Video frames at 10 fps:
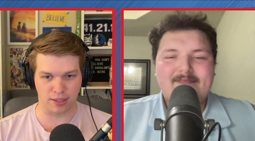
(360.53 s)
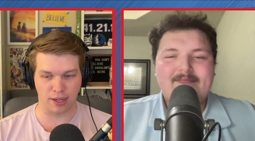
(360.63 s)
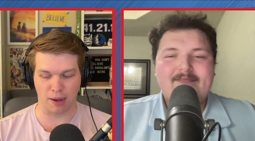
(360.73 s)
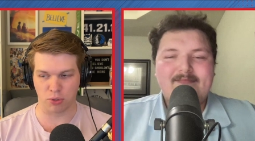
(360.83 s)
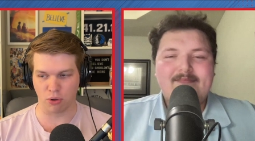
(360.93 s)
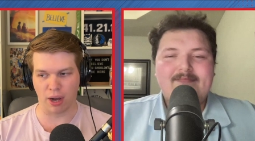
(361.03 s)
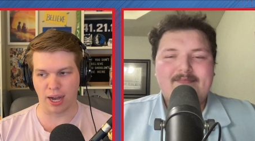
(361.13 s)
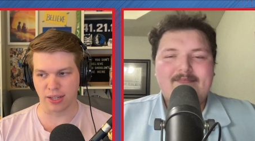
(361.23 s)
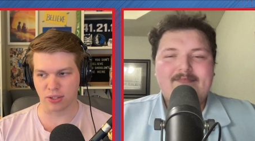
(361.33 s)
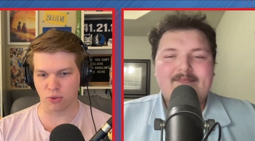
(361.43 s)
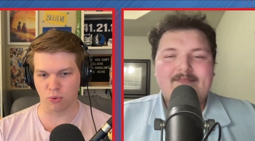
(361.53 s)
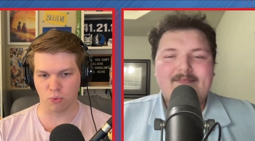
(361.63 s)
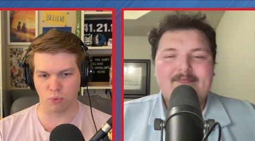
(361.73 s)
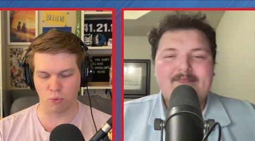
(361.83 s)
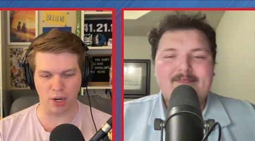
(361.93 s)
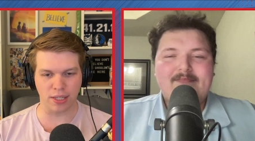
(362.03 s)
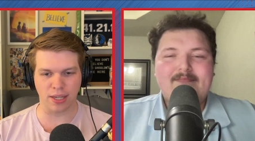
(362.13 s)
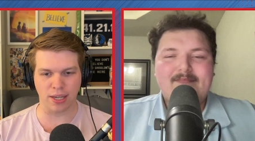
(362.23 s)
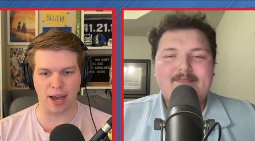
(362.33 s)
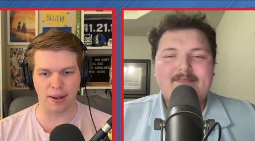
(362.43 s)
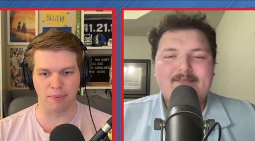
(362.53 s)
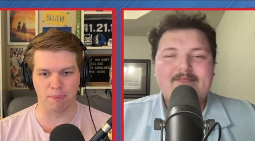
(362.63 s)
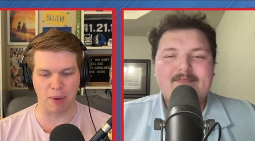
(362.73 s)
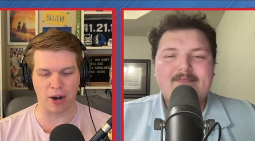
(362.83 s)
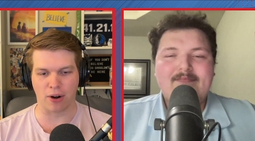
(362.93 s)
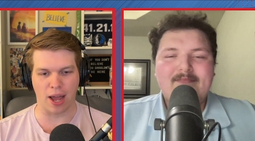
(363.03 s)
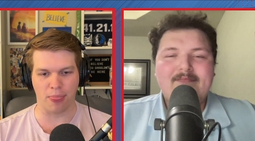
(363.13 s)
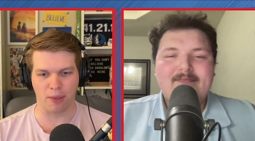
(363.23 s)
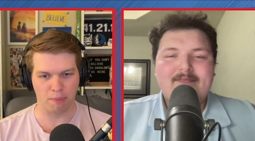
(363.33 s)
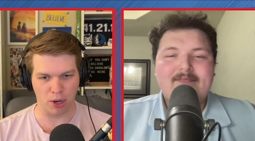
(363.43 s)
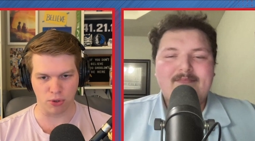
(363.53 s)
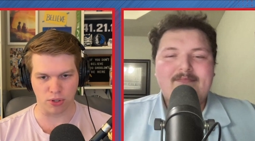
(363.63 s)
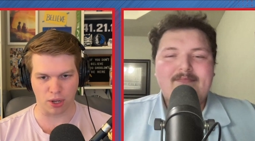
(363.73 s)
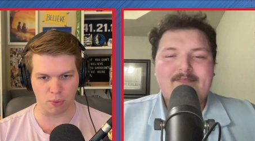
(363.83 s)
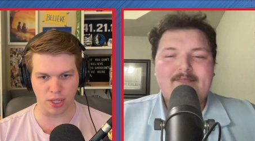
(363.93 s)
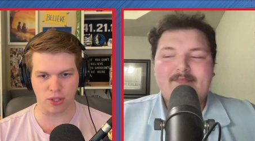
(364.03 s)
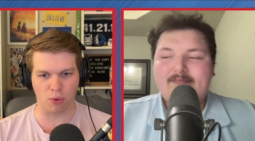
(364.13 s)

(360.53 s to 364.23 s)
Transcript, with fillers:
Speaker 1: top two odds. What has he gotten better at the most? Like, what's the